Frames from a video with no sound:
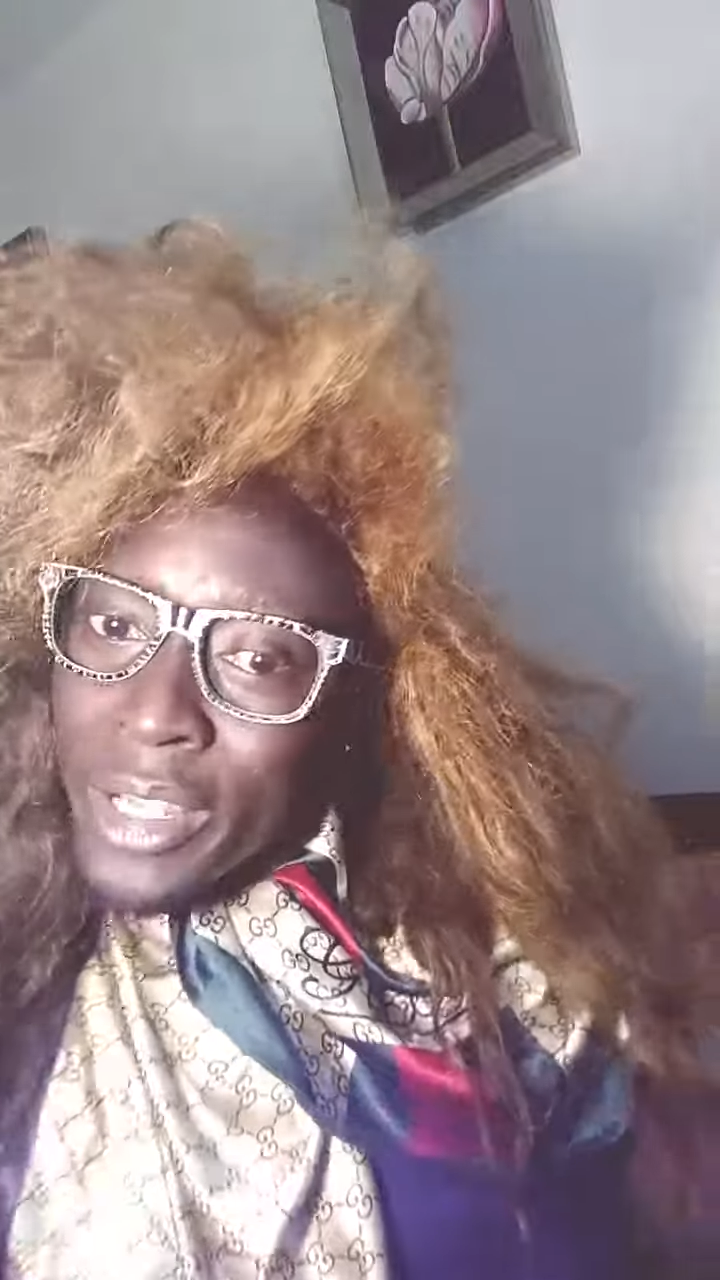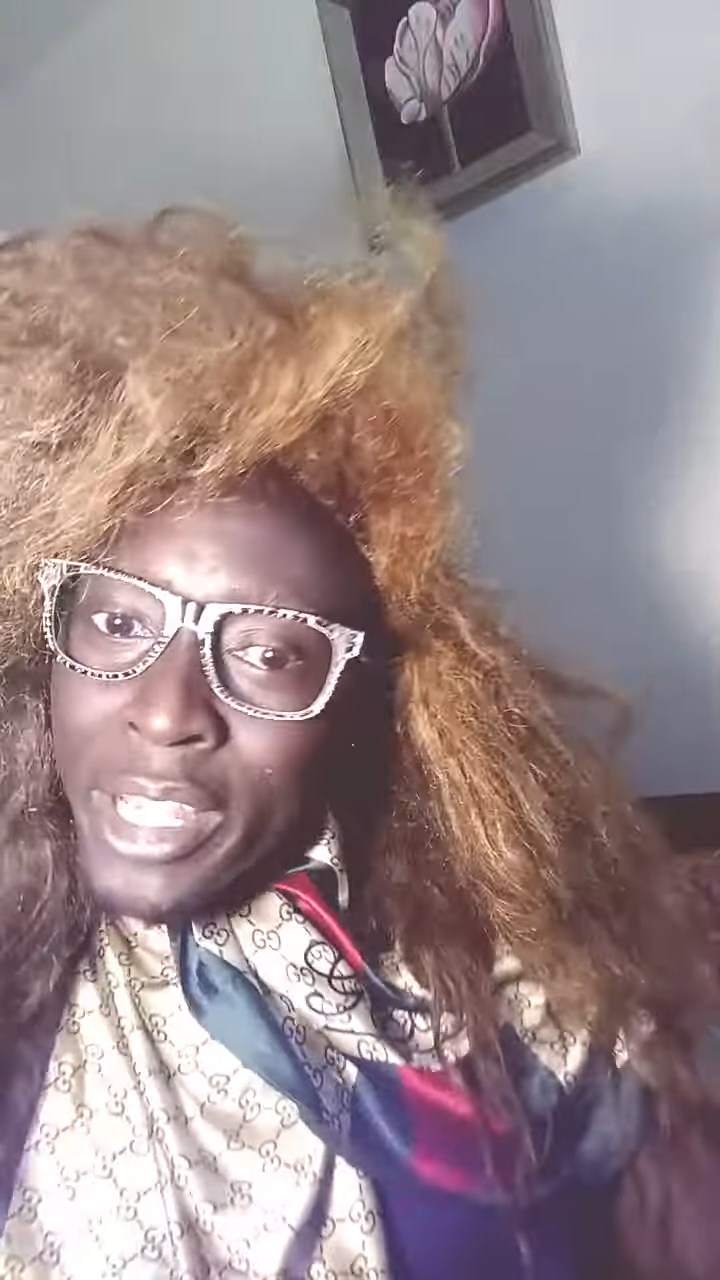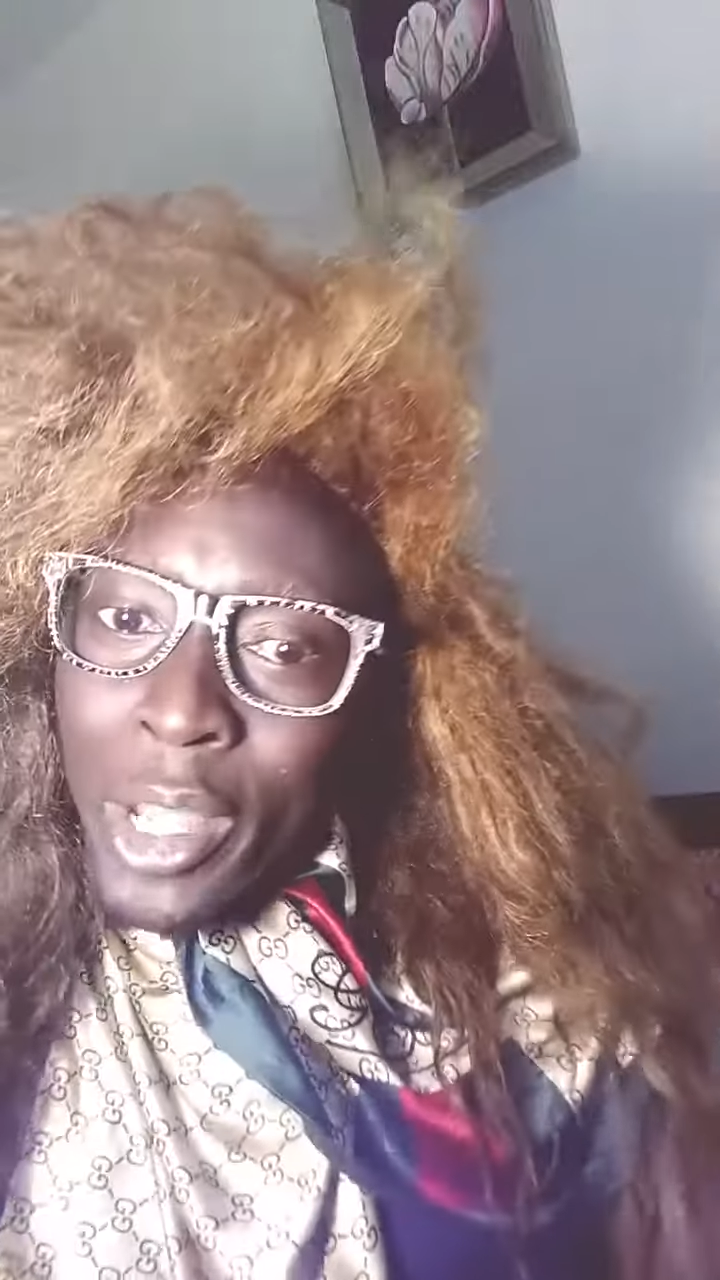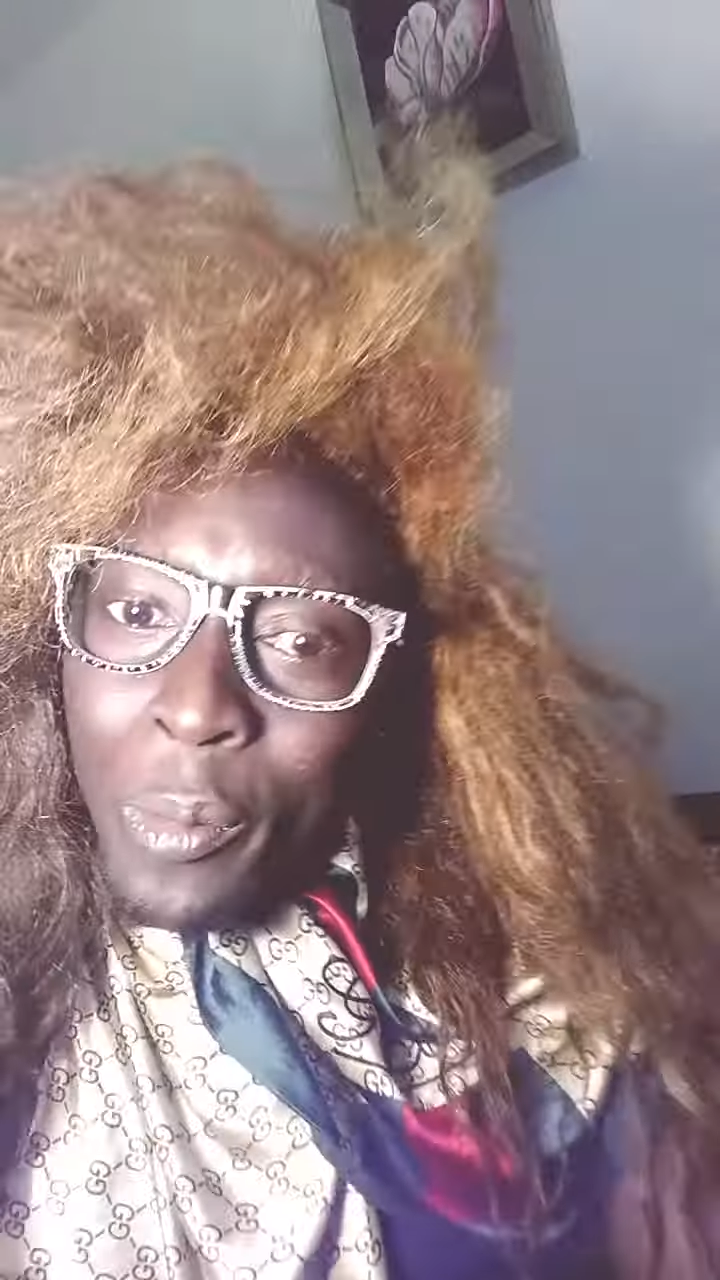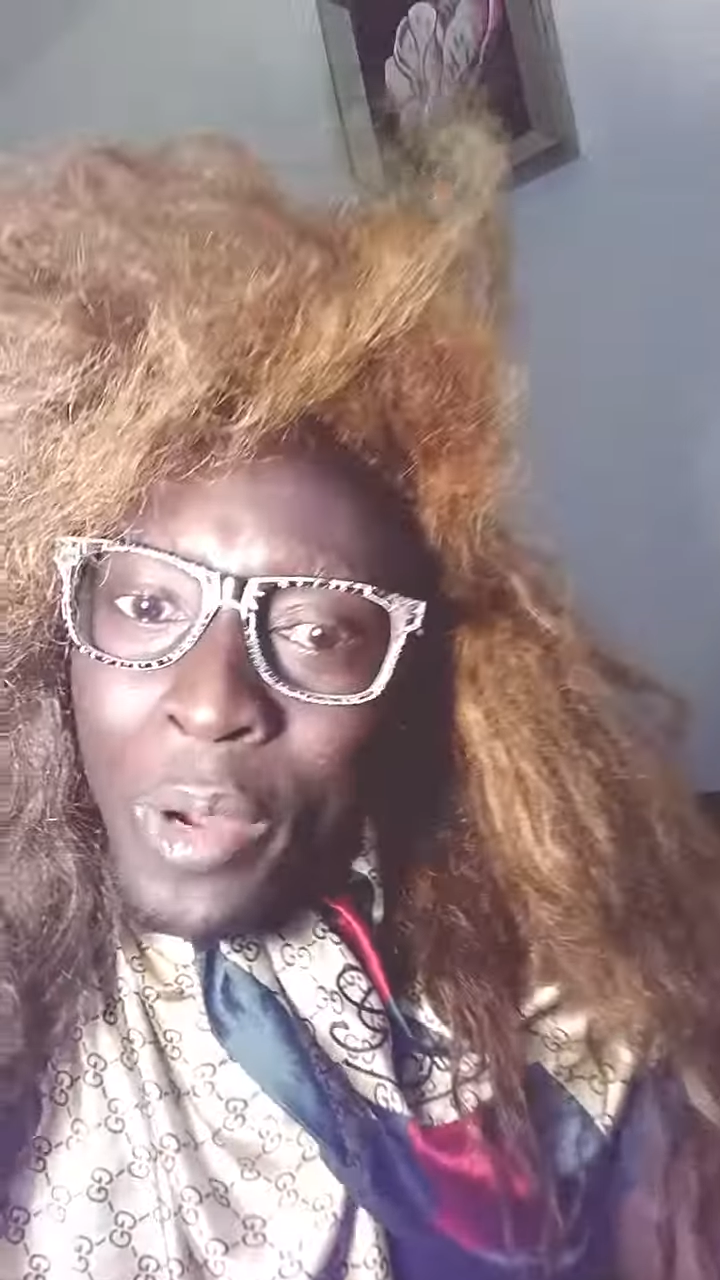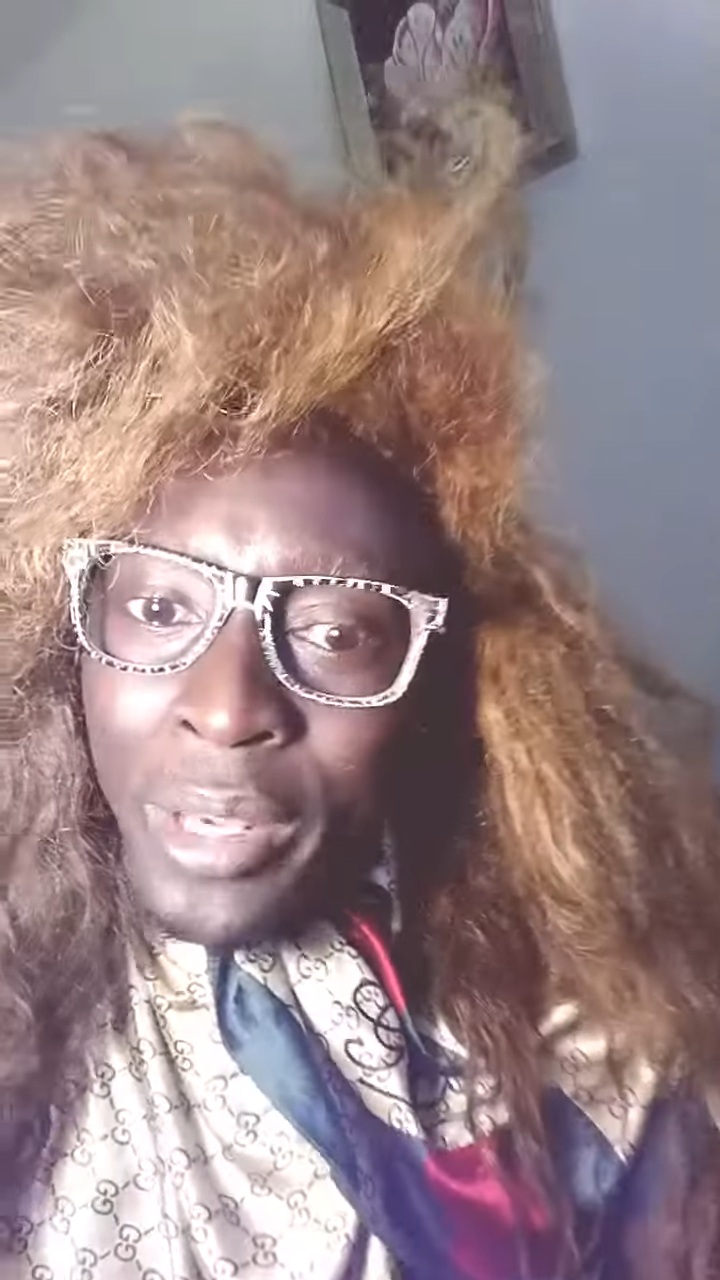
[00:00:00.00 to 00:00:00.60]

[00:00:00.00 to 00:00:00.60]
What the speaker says: a good